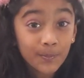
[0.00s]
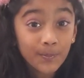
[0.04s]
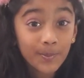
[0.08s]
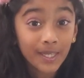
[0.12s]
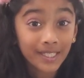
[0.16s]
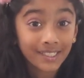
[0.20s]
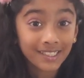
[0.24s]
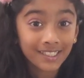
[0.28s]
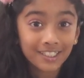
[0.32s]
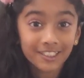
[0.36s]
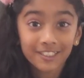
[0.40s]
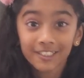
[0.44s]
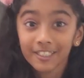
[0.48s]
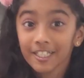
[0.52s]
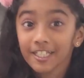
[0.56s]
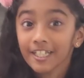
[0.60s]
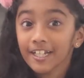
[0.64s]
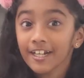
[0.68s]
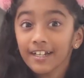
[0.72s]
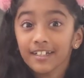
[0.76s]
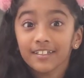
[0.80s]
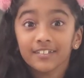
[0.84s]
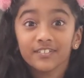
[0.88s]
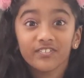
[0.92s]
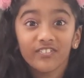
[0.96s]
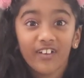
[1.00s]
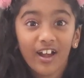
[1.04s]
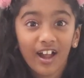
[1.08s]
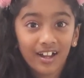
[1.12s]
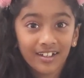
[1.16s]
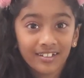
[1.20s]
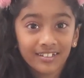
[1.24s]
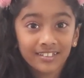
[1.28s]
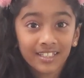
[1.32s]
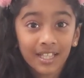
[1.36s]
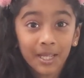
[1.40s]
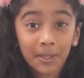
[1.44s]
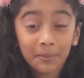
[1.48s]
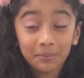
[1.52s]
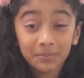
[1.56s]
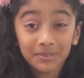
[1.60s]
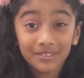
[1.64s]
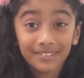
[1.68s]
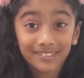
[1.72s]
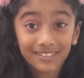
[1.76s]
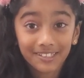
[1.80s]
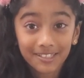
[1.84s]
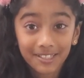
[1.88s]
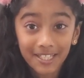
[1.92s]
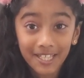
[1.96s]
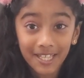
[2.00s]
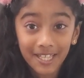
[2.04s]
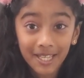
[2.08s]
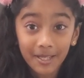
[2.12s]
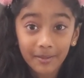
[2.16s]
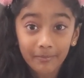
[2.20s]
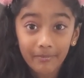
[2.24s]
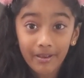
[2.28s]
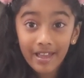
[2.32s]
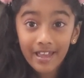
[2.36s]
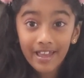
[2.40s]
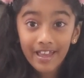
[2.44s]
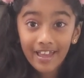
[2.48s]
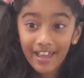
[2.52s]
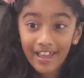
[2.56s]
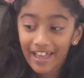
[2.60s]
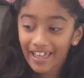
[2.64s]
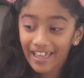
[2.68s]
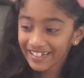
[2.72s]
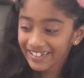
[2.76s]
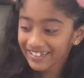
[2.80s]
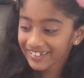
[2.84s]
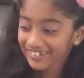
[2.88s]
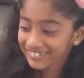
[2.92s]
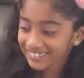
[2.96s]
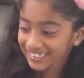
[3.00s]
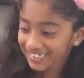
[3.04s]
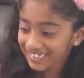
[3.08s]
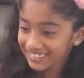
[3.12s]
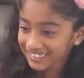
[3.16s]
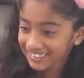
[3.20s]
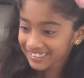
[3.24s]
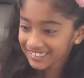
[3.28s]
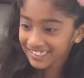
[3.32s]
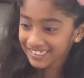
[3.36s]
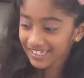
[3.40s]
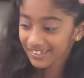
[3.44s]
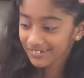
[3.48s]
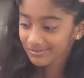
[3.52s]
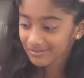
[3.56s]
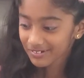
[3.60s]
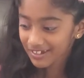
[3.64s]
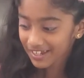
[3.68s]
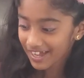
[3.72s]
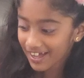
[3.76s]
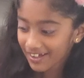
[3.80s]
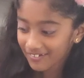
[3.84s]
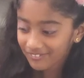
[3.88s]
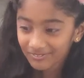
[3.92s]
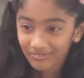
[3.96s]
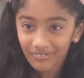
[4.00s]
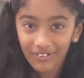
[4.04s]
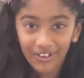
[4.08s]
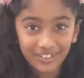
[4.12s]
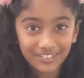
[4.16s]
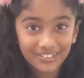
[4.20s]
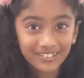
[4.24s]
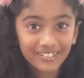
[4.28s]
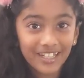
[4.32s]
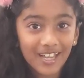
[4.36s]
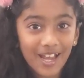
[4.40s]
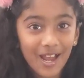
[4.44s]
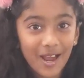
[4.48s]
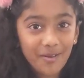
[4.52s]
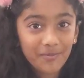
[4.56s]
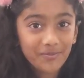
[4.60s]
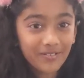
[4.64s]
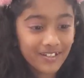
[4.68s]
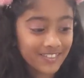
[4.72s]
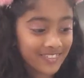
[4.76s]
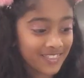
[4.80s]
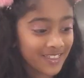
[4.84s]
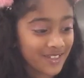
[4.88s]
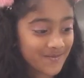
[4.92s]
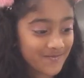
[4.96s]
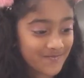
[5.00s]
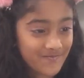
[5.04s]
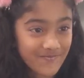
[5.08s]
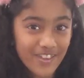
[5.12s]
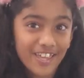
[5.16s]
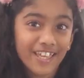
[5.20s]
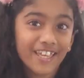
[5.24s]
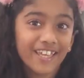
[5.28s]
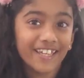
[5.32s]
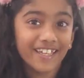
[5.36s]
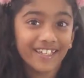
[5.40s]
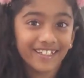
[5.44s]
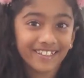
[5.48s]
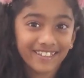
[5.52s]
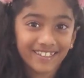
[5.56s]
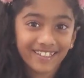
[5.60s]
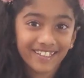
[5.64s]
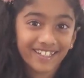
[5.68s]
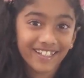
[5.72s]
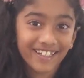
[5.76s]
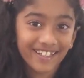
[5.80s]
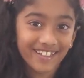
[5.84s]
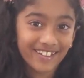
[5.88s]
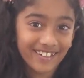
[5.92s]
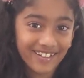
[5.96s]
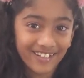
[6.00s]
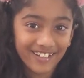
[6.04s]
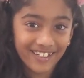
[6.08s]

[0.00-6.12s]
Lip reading: Because it is Valentine's theme. And you can see we have mostly everything pink here.